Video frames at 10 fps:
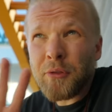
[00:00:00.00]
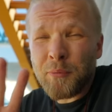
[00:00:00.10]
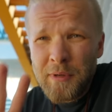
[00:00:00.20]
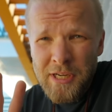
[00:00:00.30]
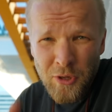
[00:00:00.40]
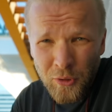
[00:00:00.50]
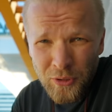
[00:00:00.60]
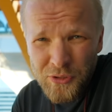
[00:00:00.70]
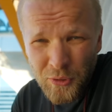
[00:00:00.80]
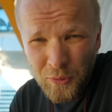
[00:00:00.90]
three
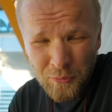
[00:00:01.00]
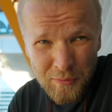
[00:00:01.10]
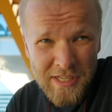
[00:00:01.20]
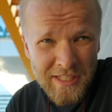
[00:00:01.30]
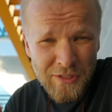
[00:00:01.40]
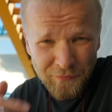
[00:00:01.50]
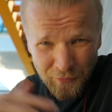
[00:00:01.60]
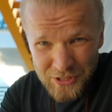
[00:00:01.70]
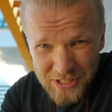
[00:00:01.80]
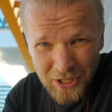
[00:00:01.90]
goals or reasons
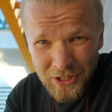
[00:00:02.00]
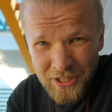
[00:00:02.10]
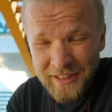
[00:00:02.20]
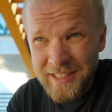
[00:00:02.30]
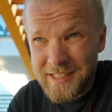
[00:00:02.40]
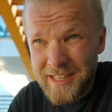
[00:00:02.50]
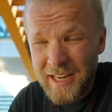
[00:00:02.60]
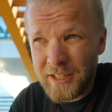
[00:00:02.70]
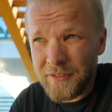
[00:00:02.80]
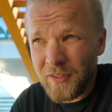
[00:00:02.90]
for starting this
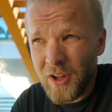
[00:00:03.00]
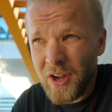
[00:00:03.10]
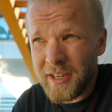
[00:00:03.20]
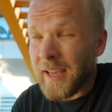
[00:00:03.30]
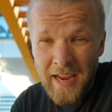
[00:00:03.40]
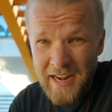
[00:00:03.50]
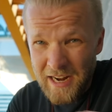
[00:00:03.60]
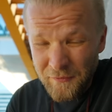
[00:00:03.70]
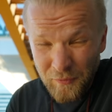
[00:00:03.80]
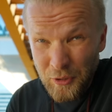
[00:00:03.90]
daily vlog, and
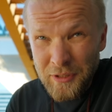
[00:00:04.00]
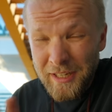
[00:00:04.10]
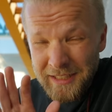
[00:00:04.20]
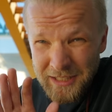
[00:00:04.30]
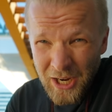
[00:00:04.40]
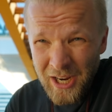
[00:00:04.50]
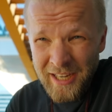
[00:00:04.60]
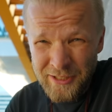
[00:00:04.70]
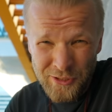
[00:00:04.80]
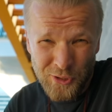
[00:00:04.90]
I've learned a
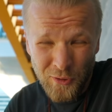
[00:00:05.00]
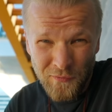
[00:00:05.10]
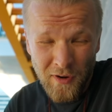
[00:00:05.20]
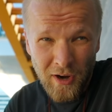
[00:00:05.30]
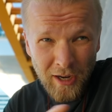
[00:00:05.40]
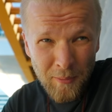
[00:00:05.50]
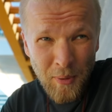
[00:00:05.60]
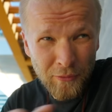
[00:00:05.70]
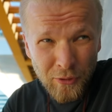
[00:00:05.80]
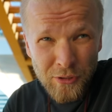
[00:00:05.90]
ton so far
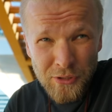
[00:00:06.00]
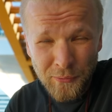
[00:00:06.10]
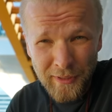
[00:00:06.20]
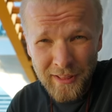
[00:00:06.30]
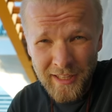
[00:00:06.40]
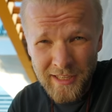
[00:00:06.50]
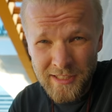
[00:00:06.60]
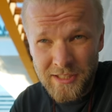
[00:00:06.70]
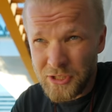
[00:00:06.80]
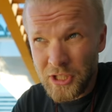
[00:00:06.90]
about those three
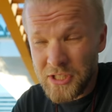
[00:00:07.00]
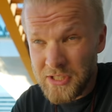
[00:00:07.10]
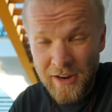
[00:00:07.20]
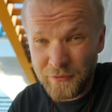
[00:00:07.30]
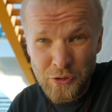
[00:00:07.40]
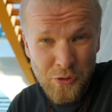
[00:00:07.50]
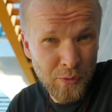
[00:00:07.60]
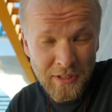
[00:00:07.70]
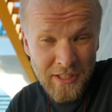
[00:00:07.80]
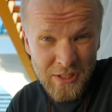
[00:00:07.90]
things just after
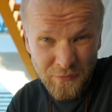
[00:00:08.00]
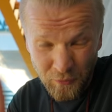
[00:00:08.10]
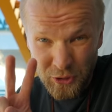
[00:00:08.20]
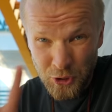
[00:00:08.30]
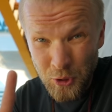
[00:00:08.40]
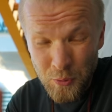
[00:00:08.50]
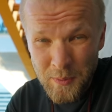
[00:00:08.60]
doing this for two